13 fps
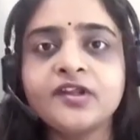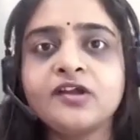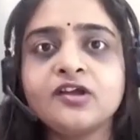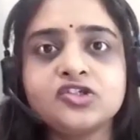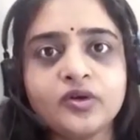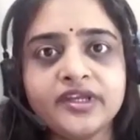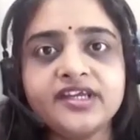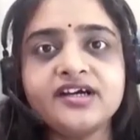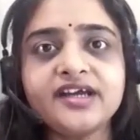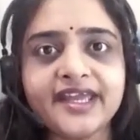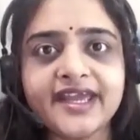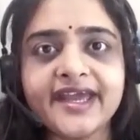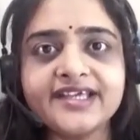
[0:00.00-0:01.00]
So here
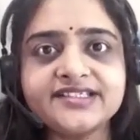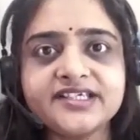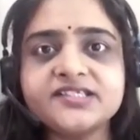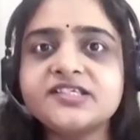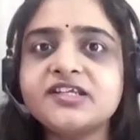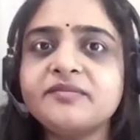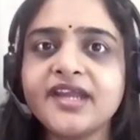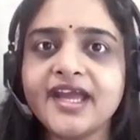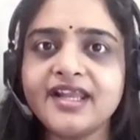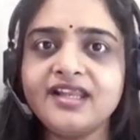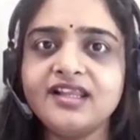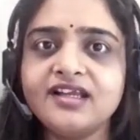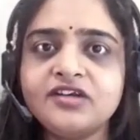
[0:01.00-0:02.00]
AI system
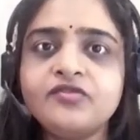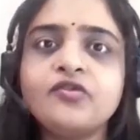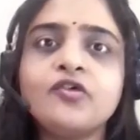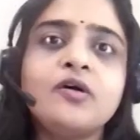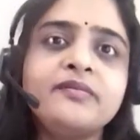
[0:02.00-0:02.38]
can learn from